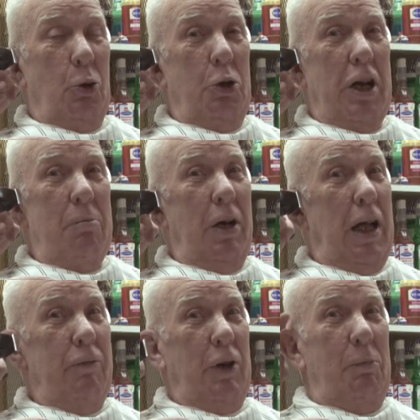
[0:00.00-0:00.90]
the only time in my
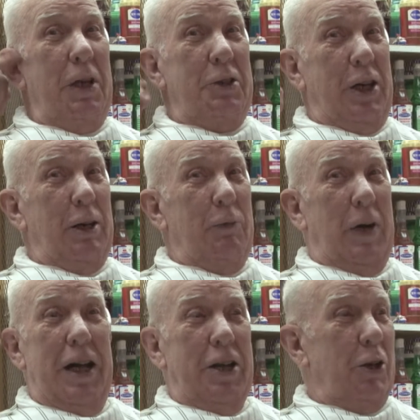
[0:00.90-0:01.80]
life I've ever been
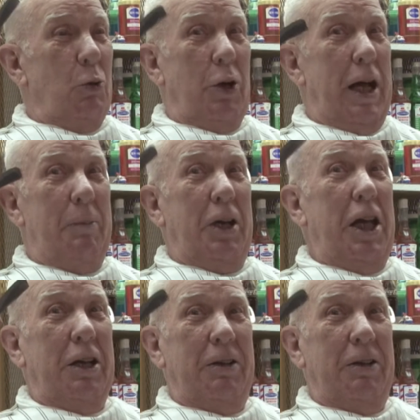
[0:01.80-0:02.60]
terrified, and I don't want it to happen again.